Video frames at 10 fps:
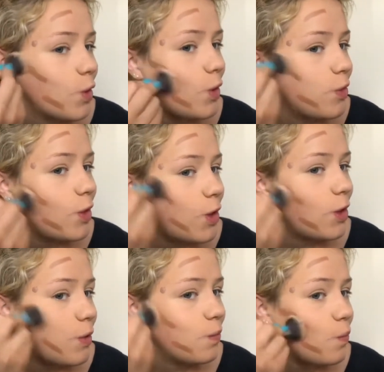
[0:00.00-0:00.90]
And
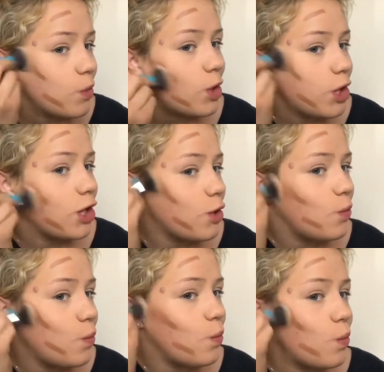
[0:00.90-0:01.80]
then we
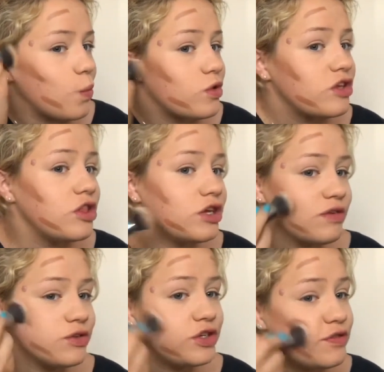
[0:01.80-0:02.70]
just looked
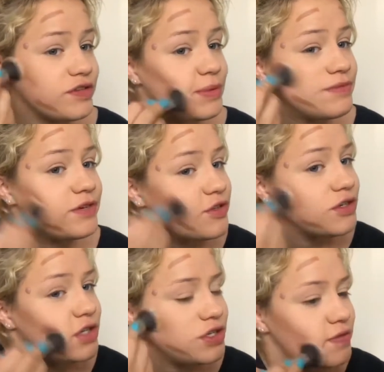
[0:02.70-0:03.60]
around duty free, went through
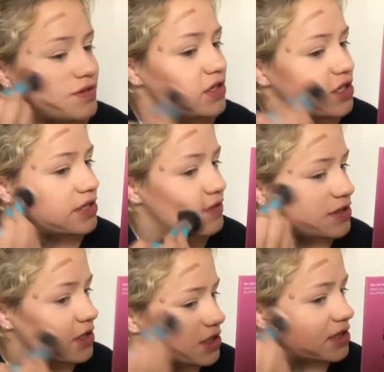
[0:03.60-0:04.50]
security, obviously did
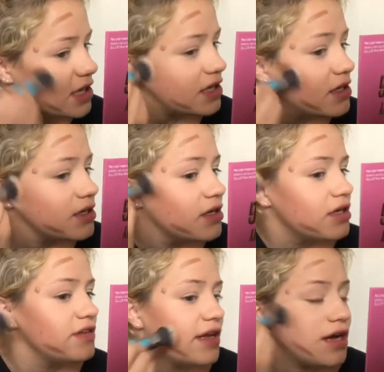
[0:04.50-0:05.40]
everything like that,
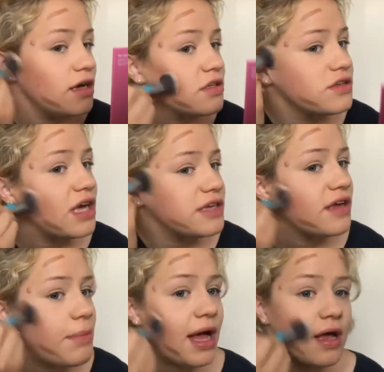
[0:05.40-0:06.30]
checked
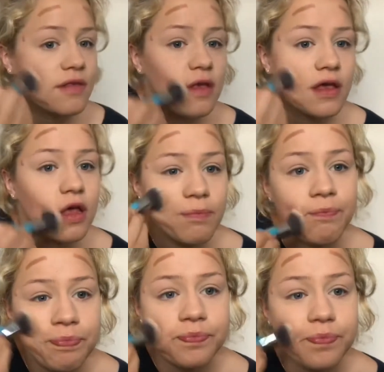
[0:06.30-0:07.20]
our bags in,